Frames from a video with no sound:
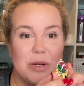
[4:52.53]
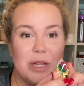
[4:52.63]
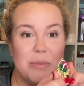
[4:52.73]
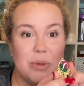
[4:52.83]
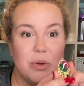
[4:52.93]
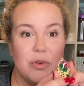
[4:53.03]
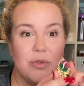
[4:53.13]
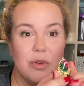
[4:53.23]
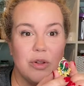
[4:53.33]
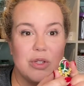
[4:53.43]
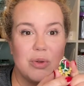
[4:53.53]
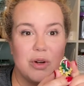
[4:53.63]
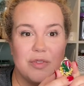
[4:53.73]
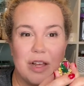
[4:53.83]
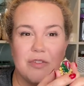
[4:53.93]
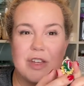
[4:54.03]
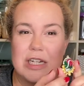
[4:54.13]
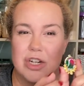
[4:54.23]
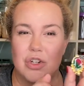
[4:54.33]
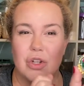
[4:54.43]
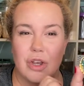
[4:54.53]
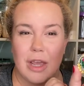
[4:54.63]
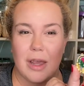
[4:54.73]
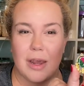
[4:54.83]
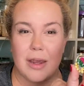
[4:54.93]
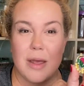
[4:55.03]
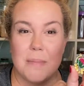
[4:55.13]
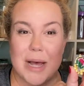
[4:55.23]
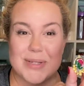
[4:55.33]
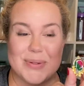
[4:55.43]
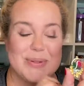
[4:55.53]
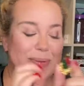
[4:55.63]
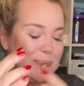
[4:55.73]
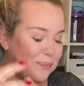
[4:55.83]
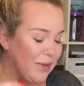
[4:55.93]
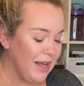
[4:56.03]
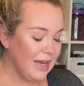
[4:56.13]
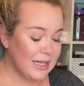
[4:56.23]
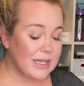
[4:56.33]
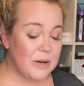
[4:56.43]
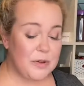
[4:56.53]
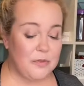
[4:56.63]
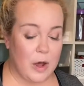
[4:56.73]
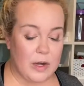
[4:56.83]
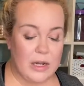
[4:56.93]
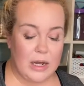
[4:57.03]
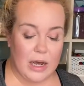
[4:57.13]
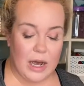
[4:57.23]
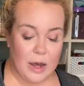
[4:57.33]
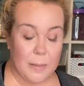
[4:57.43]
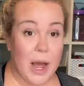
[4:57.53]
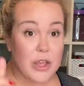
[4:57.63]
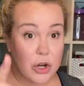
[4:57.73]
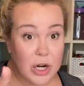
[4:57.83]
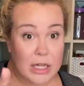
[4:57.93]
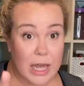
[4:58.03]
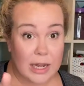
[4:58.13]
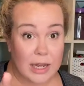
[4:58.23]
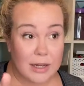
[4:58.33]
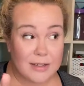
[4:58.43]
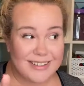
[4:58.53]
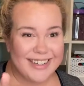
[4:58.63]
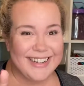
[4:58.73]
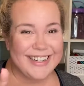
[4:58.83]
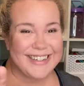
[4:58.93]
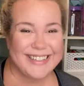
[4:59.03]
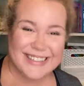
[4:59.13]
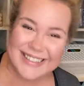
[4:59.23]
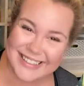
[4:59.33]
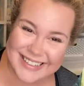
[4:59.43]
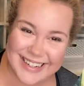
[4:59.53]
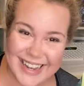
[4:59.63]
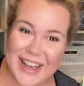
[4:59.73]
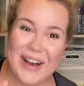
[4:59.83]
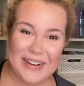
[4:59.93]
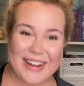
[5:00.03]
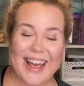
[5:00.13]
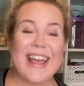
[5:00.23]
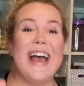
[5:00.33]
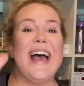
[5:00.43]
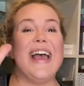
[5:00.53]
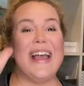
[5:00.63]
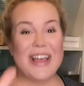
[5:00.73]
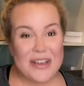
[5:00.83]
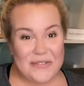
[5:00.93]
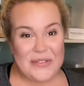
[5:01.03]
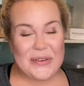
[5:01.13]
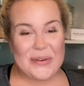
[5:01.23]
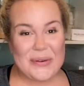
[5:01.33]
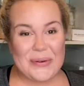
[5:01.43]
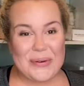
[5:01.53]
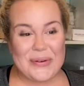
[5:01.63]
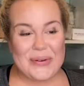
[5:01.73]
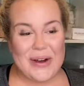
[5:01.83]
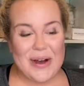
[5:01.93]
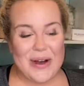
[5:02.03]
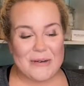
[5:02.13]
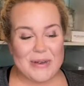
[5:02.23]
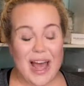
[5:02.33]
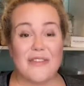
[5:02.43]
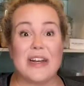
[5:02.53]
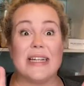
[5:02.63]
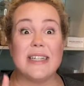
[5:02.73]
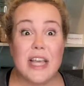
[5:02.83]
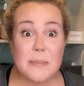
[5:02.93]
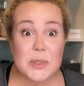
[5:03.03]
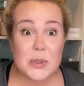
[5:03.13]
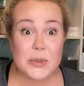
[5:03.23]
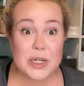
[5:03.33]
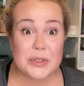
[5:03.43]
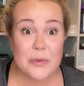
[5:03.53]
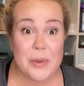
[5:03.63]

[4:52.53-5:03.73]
beautiful sort of like vintage looking bezels. It's gonna be fun. You're gonna like it. Okay, If you have any tips or tricks for me